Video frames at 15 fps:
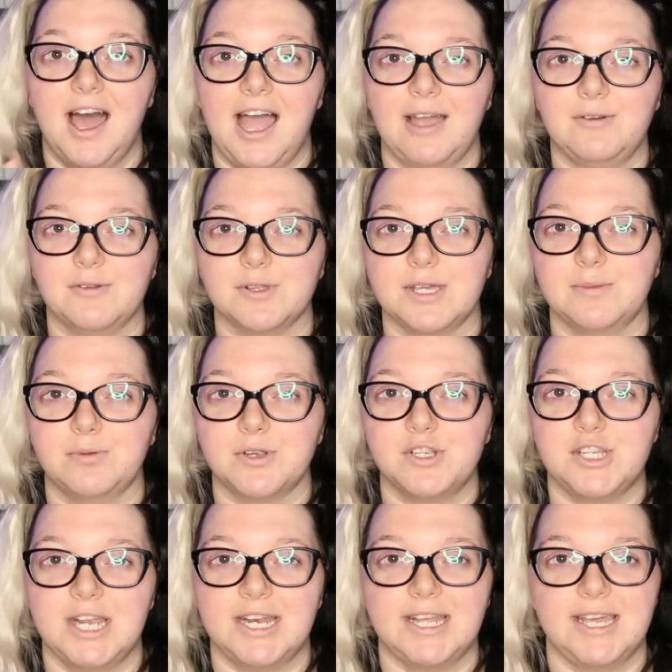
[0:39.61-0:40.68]
I would really
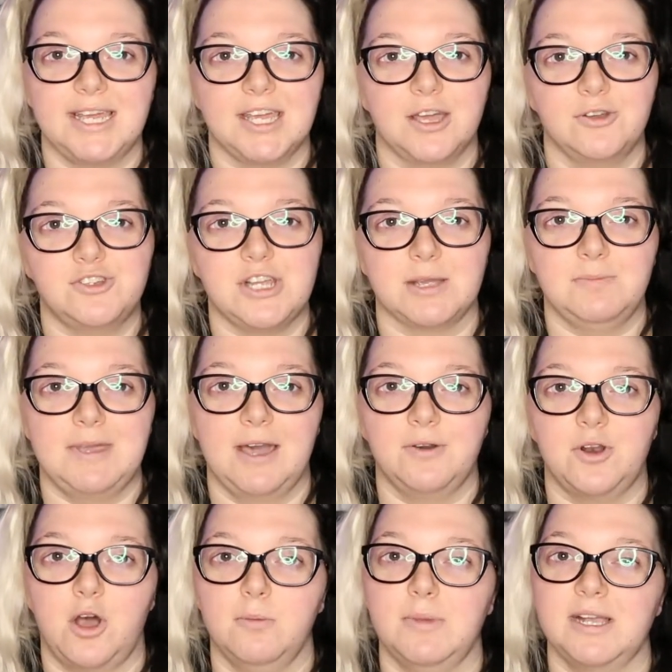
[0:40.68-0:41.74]
appreciate it, and go check me out
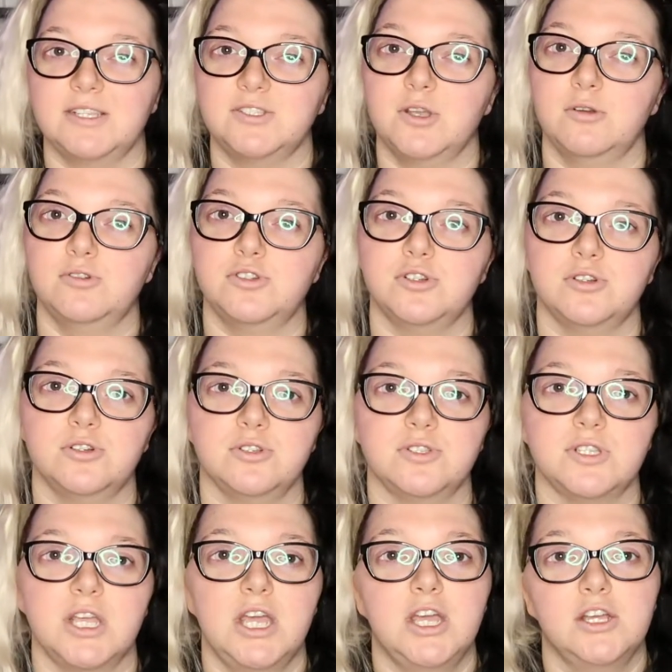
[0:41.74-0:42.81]
on all my
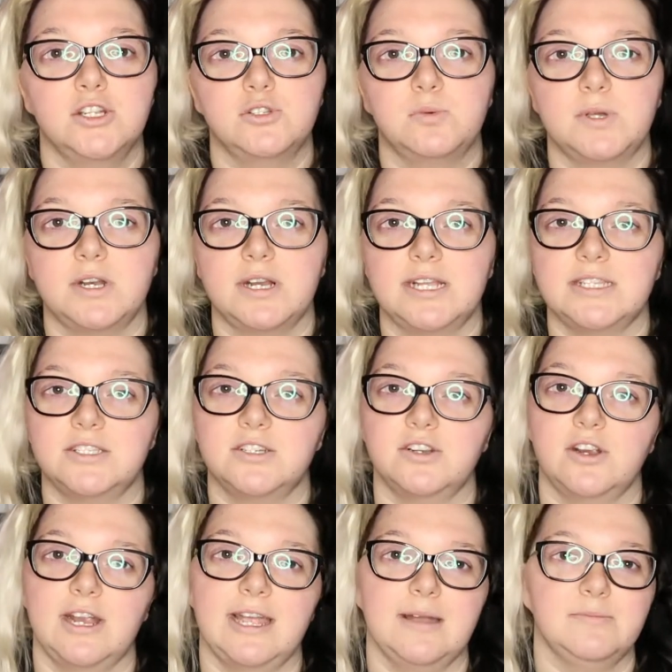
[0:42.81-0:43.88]
socials, Twitter,
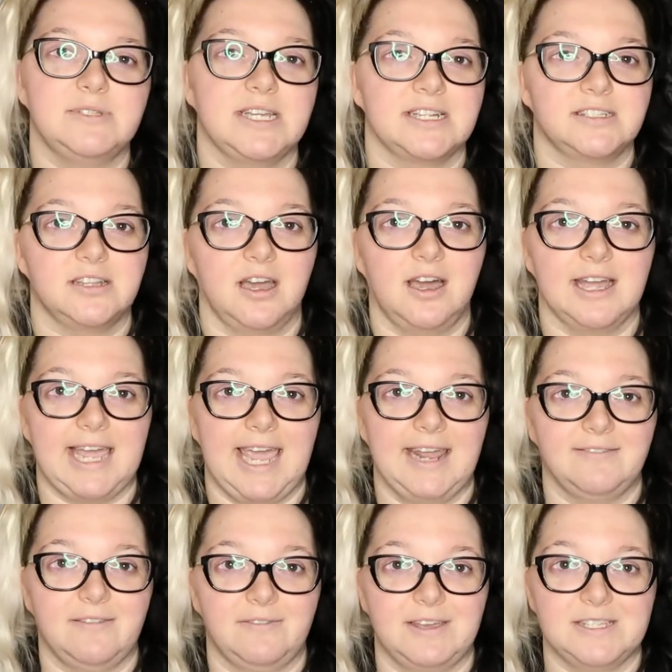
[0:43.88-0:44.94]
Instagram, TikTok,
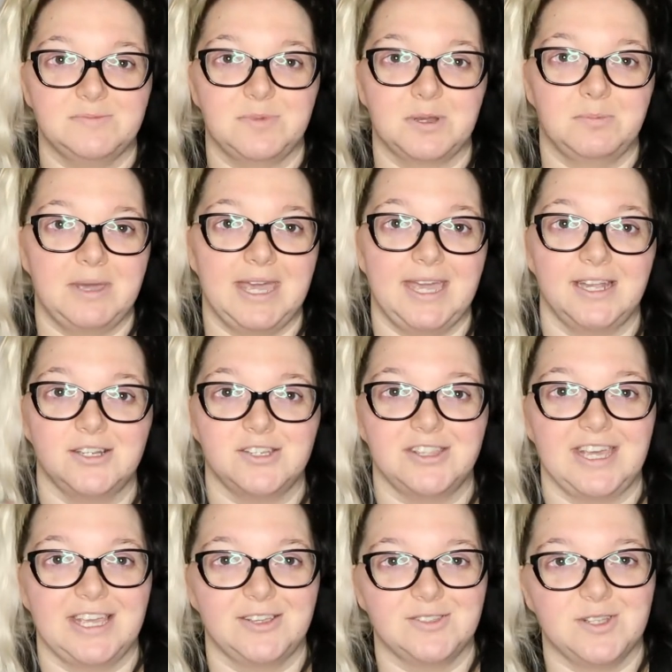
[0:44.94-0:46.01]
and a Facebook page.
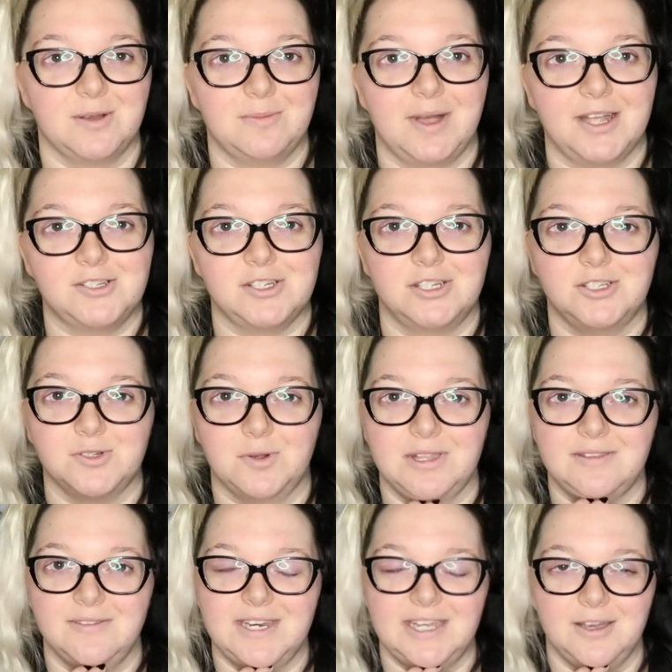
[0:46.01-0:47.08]
Thank you so much. Enjoy
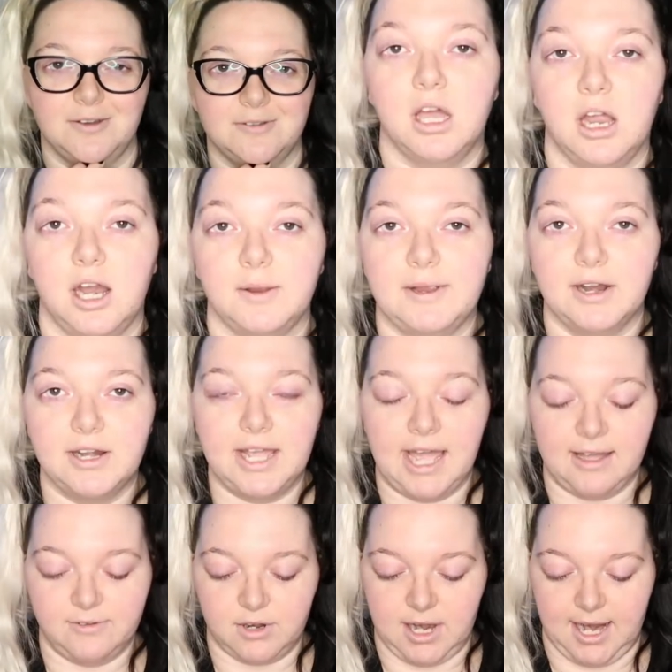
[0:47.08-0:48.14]
the video. All right, we already
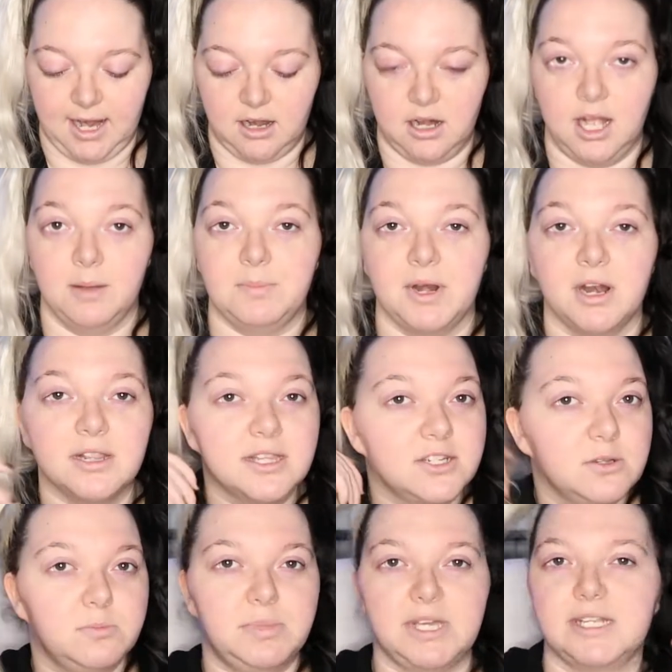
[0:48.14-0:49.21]
have our hair up and our
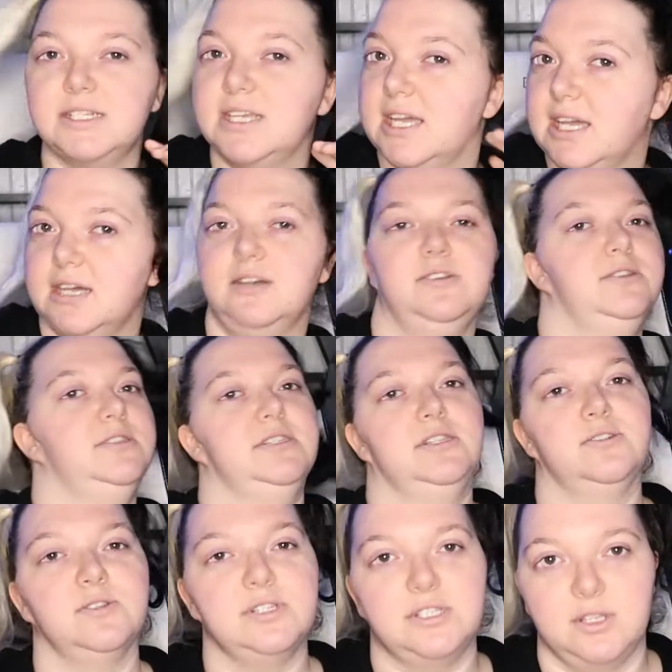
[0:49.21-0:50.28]
little pigtails.
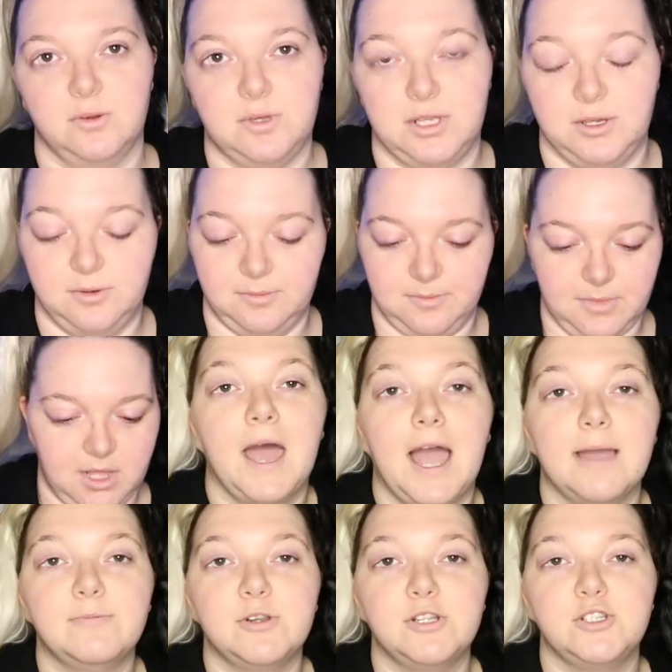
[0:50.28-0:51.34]
Literally so cute.
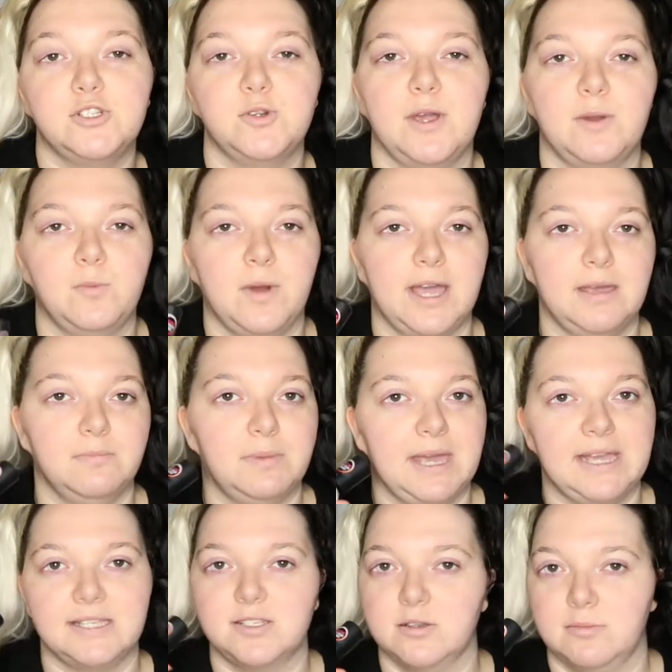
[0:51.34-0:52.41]
I'm gonna do a white
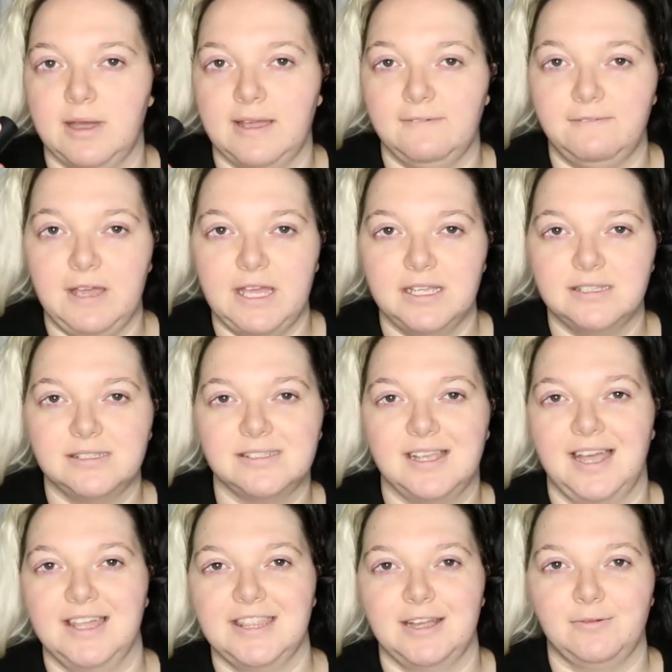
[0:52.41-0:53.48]
base on my face.
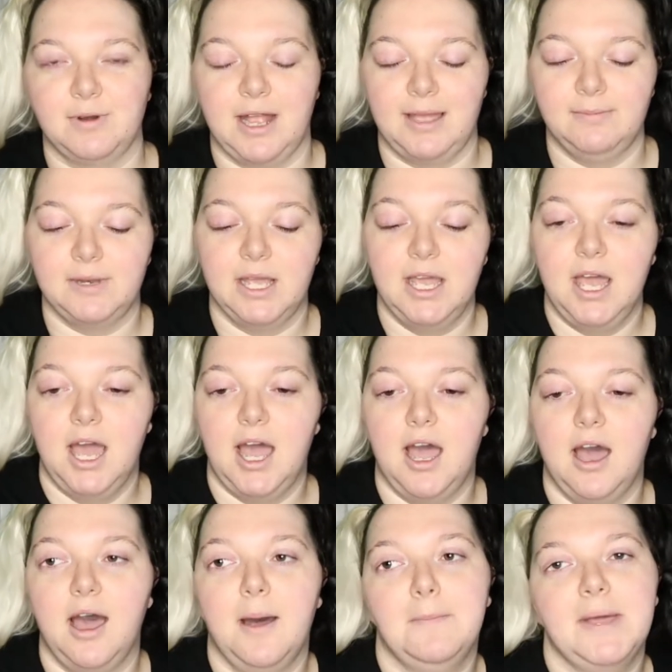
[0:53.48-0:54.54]
That rhymed.
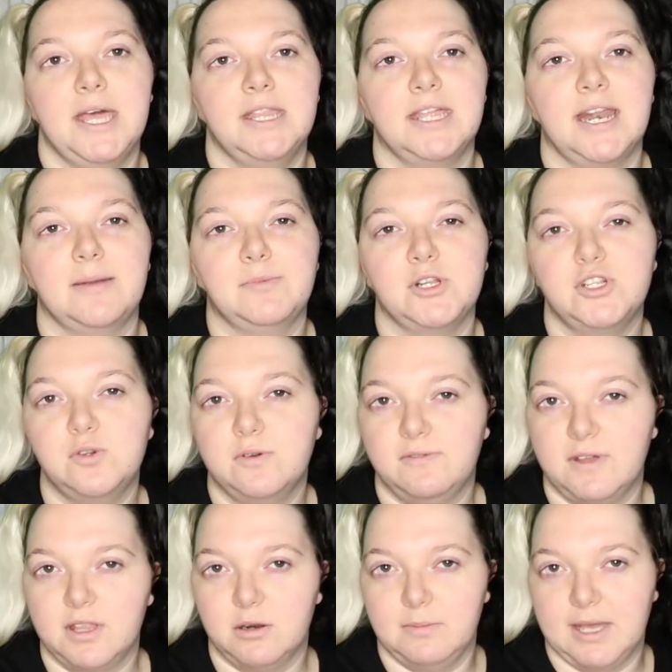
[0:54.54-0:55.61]
And then I'm gonna do a
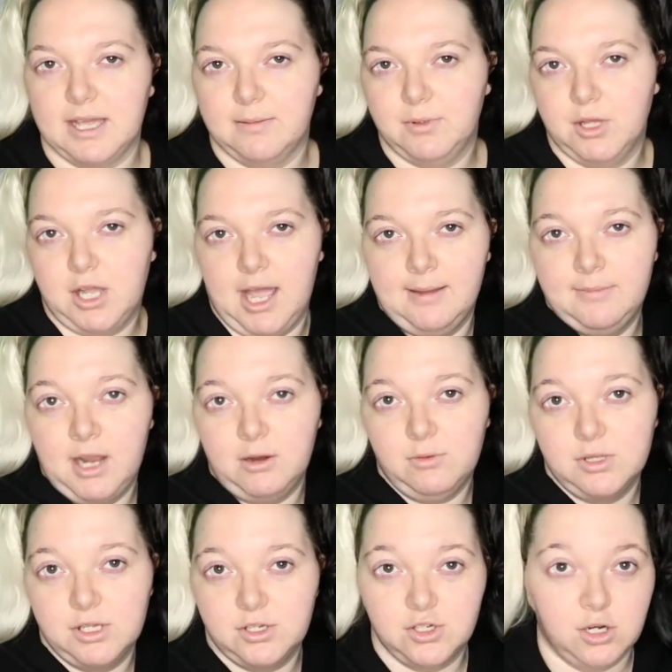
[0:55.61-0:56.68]
fun little makeup look. I'm not
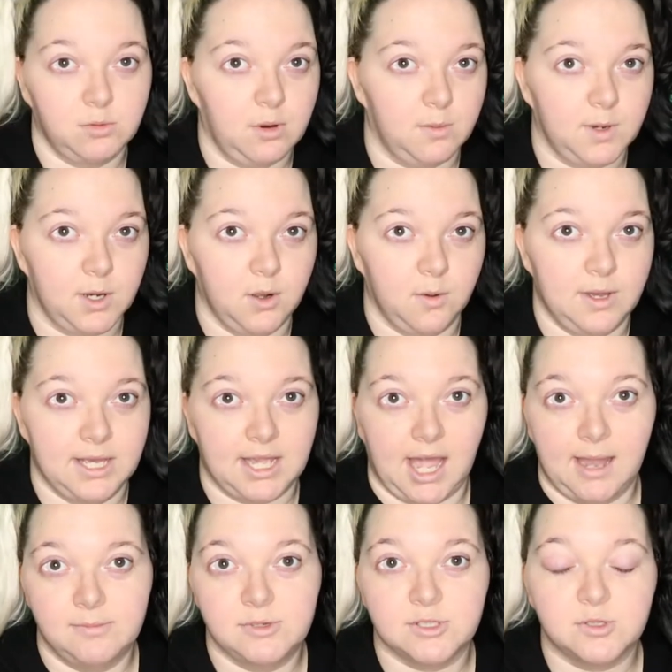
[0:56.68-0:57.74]
really sure where we're going.
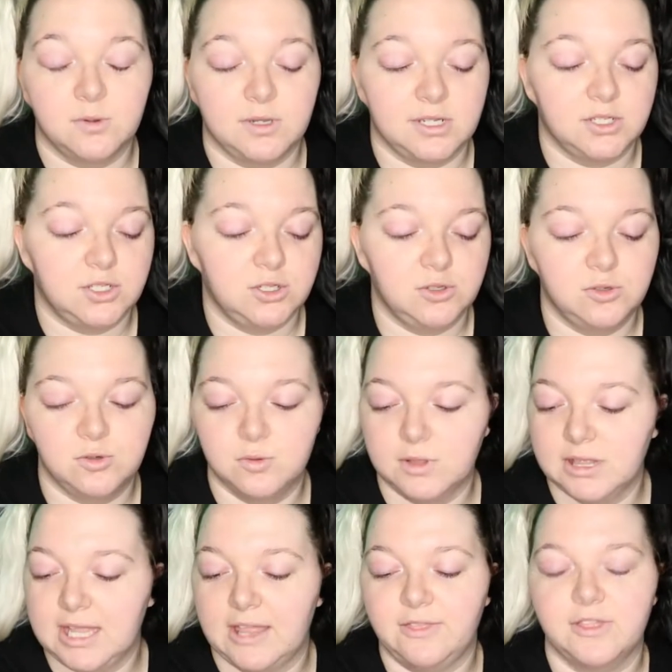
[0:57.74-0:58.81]
I'm just going to
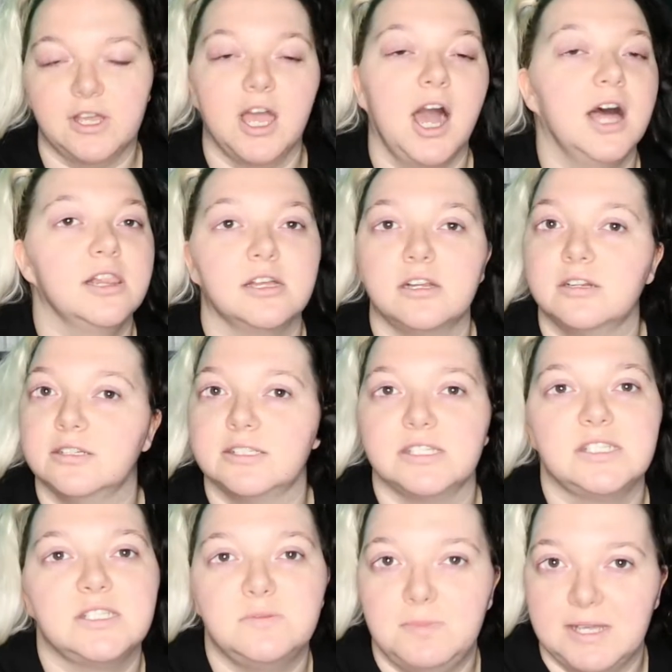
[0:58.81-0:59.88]
let the
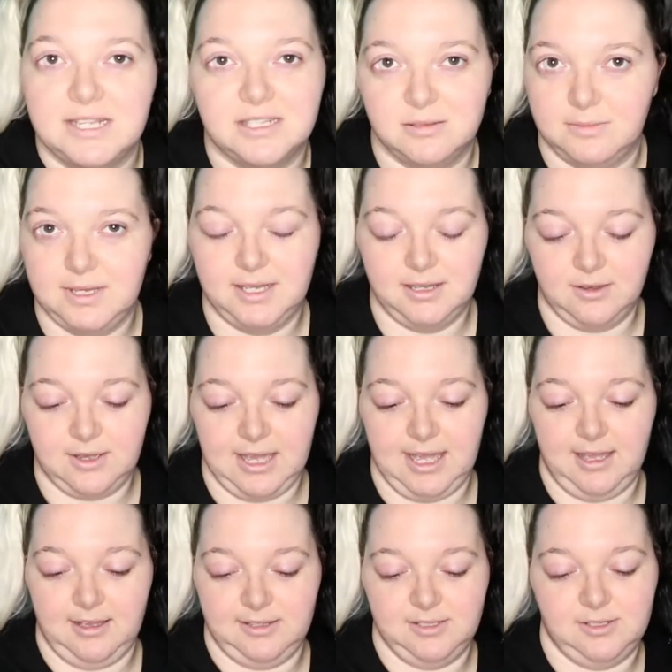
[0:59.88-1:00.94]
colors speak to me.
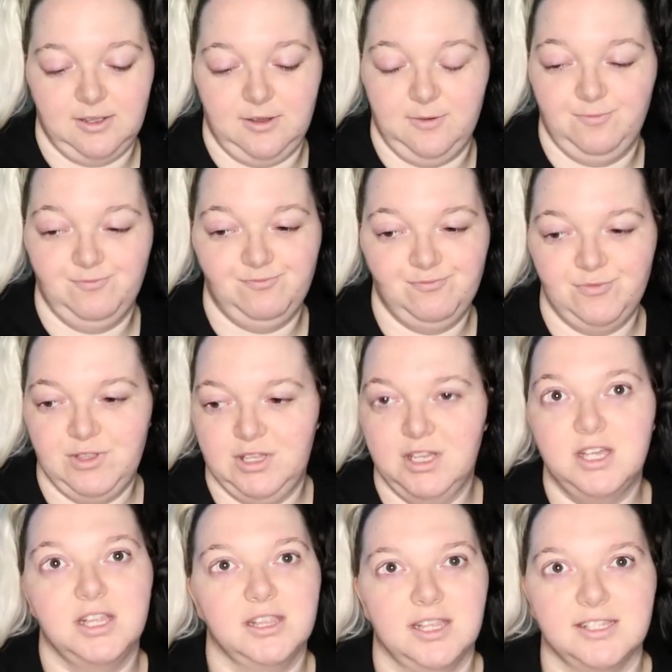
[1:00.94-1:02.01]
Okay, so
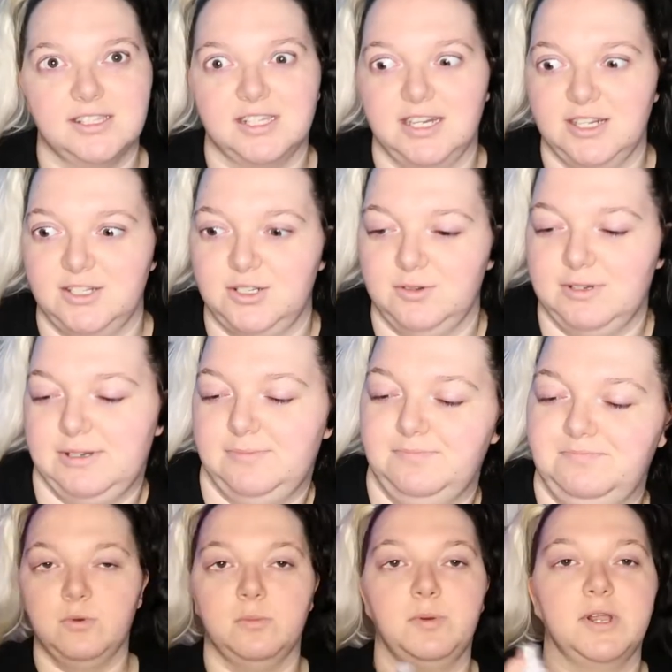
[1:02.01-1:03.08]
let's get into it.
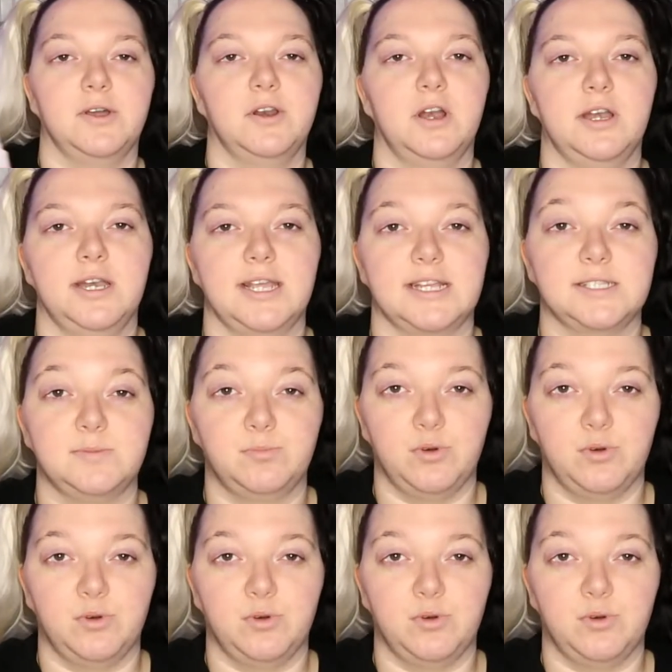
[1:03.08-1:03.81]
We're putting on our Nyx